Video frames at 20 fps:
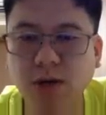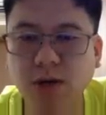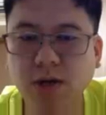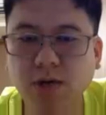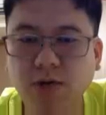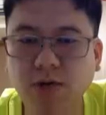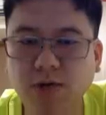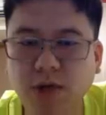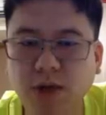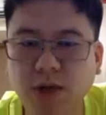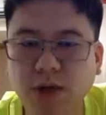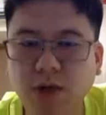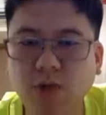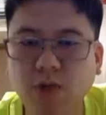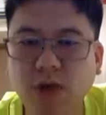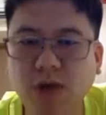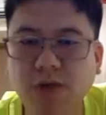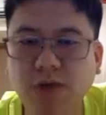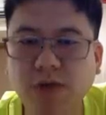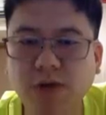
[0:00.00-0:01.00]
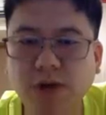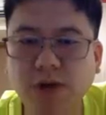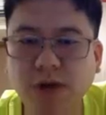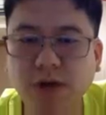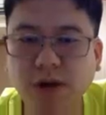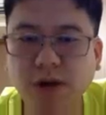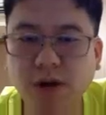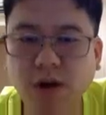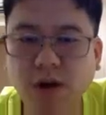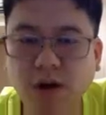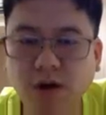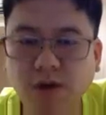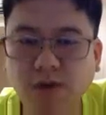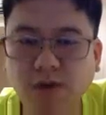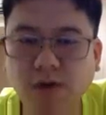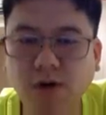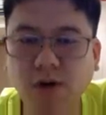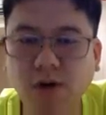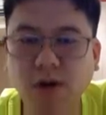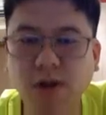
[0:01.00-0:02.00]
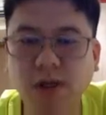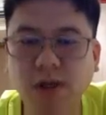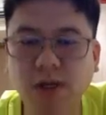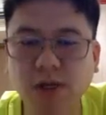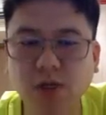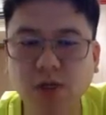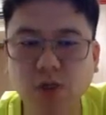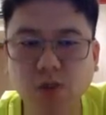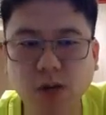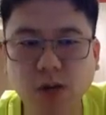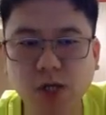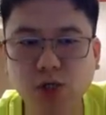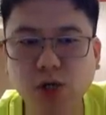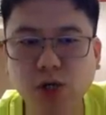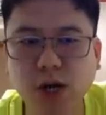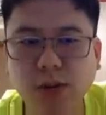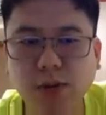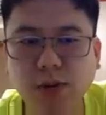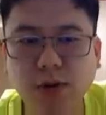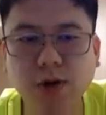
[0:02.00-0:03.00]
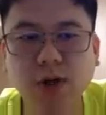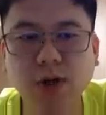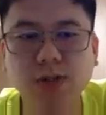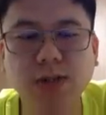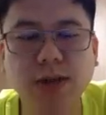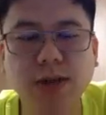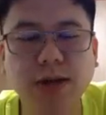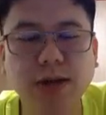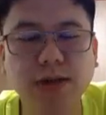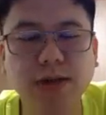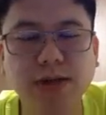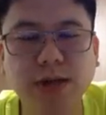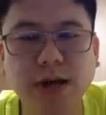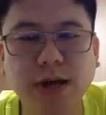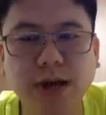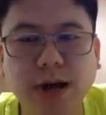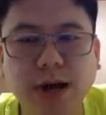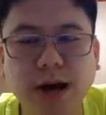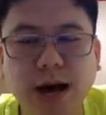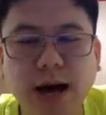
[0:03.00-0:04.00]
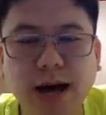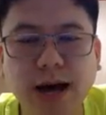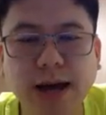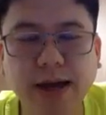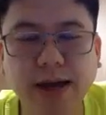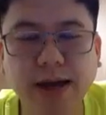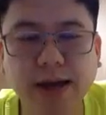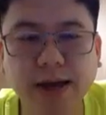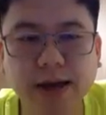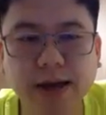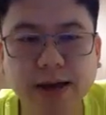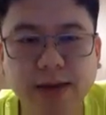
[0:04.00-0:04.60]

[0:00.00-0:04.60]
the rain will have already all fallen in Sumatra because there is high